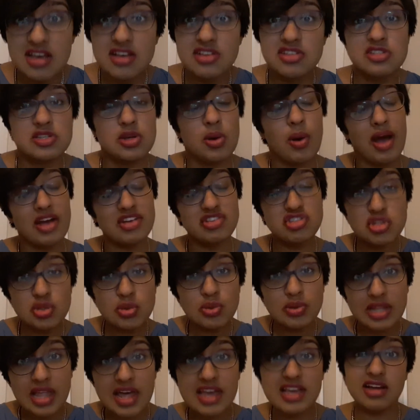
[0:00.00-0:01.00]
So I
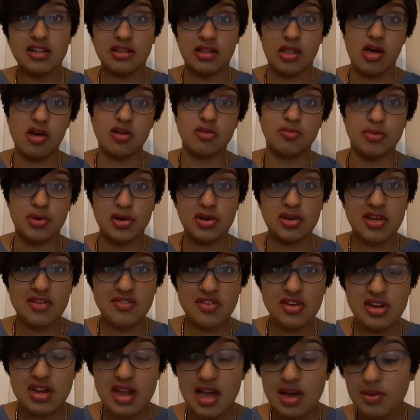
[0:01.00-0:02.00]
do like a long book
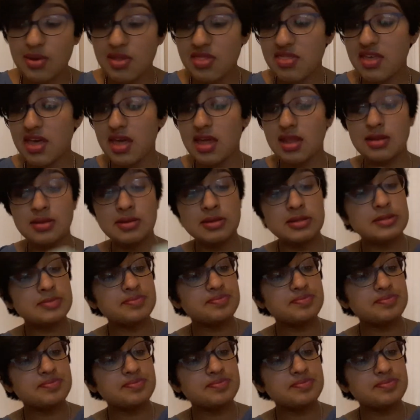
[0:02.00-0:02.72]
every now and then,